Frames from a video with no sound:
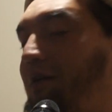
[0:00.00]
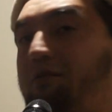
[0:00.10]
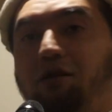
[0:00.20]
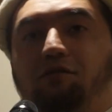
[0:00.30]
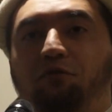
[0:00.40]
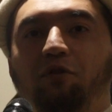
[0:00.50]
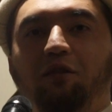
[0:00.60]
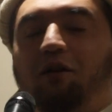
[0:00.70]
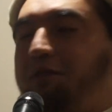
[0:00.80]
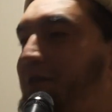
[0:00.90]
He says, if
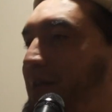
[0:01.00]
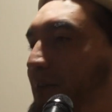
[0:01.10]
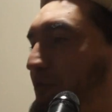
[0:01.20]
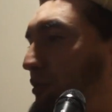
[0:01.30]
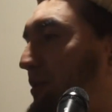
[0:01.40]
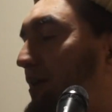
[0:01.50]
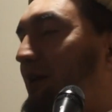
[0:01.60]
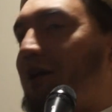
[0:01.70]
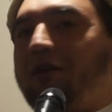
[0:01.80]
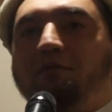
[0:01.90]
Allah did that for
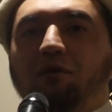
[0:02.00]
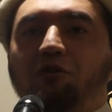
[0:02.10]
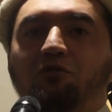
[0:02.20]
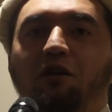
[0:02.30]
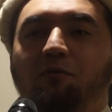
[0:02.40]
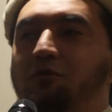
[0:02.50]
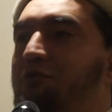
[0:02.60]
me, I couldn't have